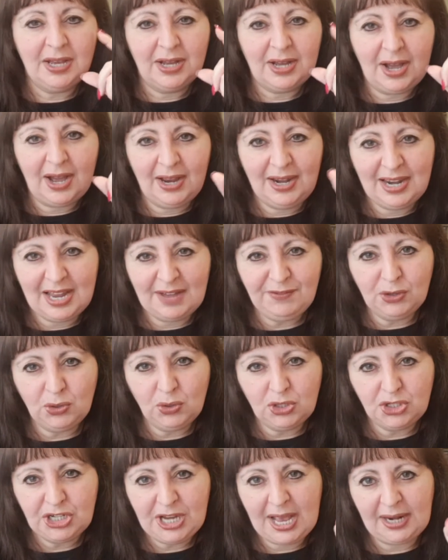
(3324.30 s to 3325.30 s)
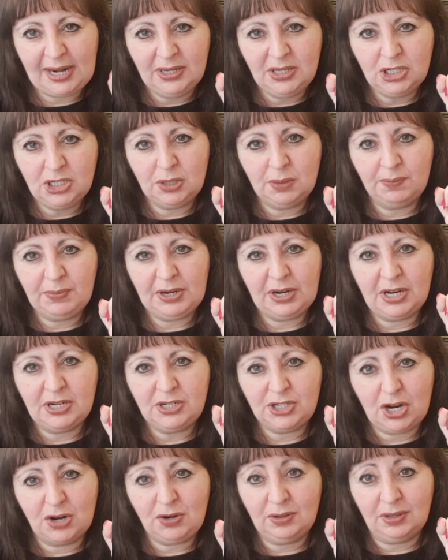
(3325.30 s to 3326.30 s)
I love a good challenge, but I
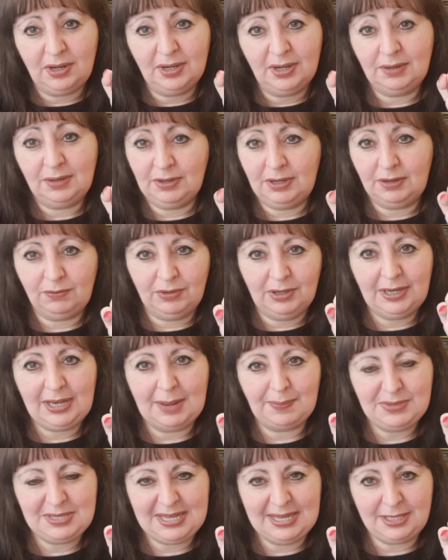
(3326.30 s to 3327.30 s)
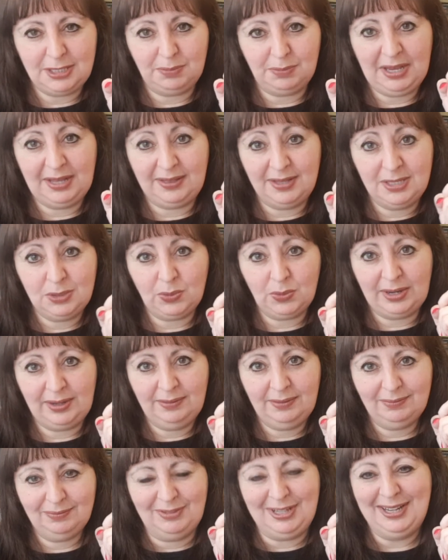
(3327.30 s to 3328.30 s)
don't like it when it really upsets me. And this
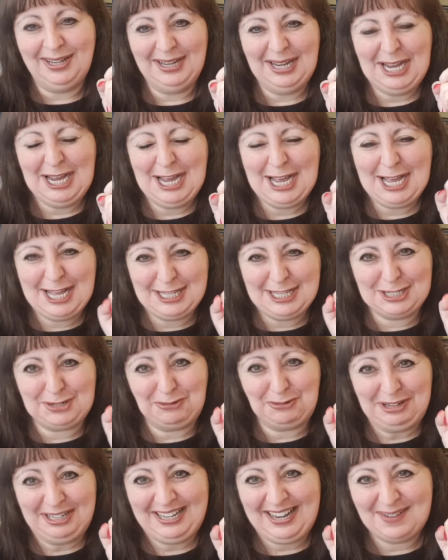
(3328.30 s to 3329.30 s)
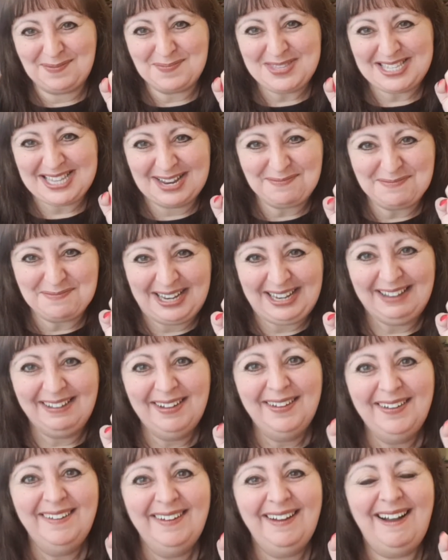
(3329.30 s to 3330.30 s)
one has really upset me.
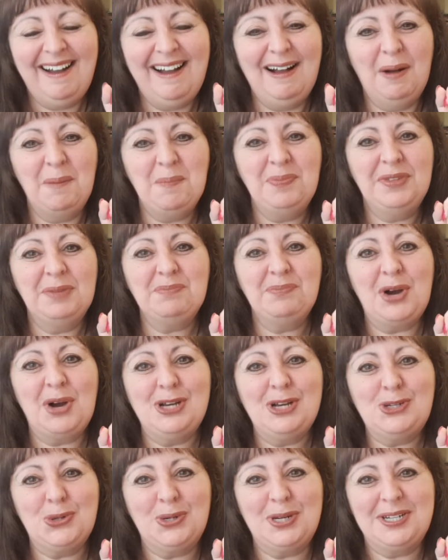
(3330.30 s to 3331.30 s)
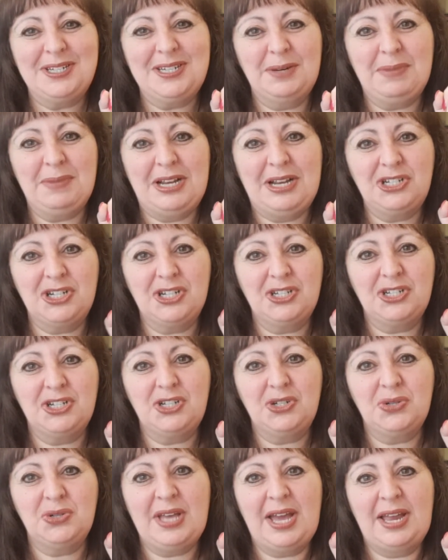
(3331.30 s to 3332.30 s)
My daughter did mention to
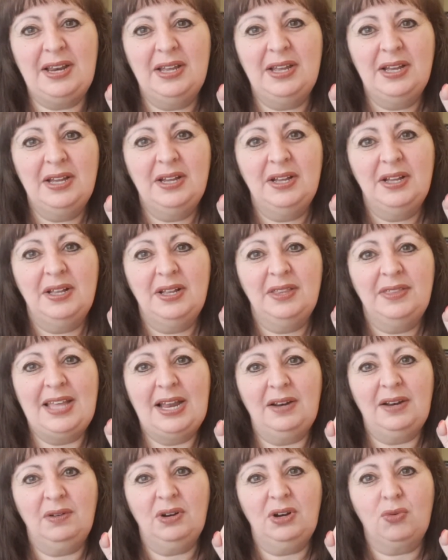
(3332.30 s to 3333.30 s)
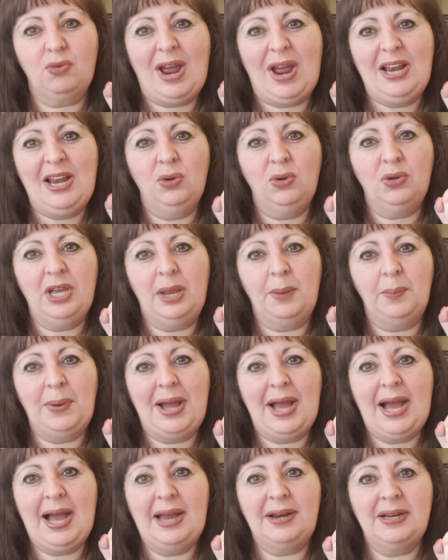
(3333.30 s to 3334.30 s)
do that grey looking
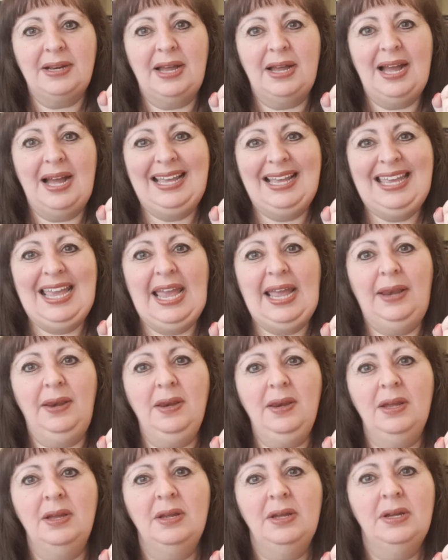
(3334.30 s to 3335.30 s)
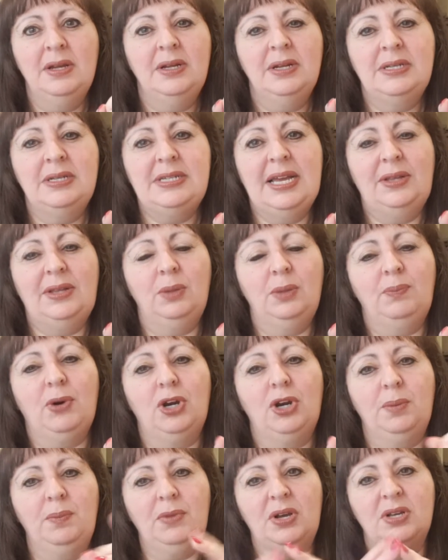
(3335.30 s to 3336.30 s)
part again down the
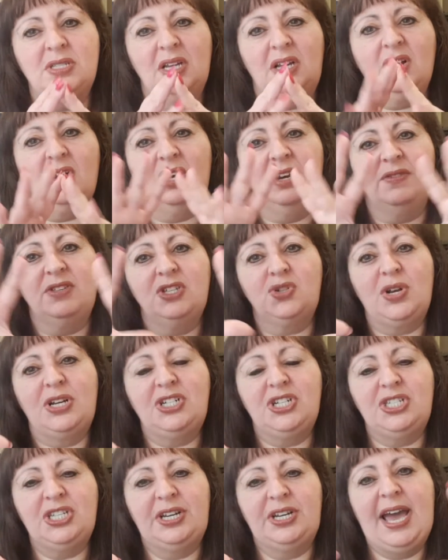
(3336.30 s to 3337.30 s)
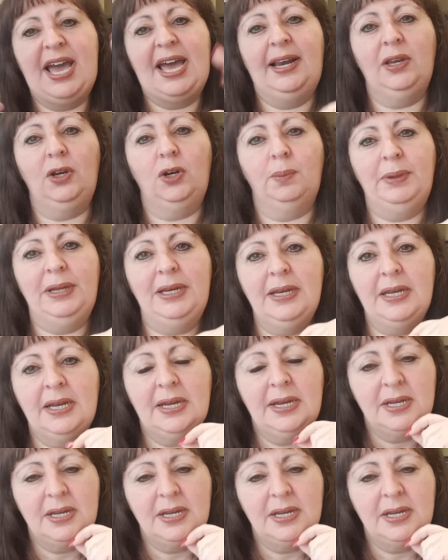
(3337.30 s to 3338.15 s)
bottom because it kind of stretches it out a little bit.